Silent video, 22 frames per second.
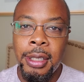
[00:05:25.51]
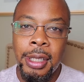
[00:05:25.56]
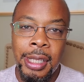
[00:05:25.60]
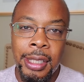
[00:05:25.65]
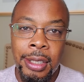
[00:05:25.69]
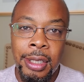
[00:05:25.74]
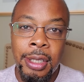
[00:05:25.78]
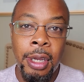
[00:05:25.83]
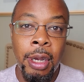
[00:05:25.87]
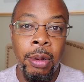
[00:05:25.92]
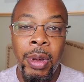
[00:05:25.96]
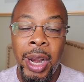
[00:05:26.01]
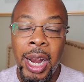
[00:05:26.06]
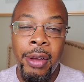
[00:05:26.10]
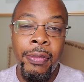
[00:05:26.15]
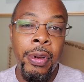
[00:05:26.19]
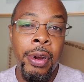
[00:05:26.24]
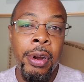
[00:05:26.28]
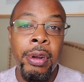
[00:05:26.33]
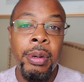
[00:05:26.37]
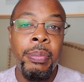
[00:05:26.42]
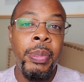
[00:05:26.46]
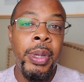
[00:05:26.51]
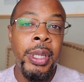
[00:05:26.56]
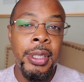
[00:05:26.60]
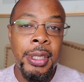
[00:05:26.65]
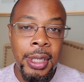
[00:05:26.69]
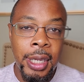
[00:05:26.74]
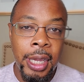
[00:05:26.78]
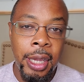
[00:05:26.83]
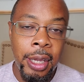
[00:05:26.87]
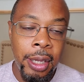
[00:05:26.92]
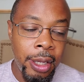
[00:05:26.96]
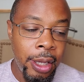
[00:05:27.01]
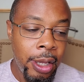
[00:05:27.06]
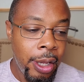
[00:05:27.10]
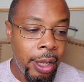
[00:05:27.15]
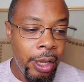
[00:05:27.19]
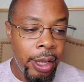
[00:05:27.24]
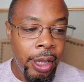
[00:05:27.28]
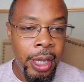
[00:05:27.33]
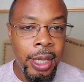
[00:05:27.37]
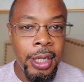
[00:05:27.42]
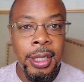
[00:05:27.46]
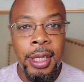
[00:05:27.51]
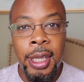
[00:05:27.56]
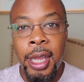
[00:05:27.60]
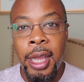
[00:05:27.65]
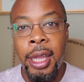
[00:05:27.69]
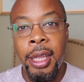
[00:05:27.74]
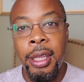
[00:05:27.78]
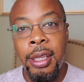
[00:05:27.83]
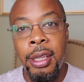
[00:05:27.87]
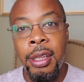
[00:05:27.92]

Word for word: And so what I've heard men say is that,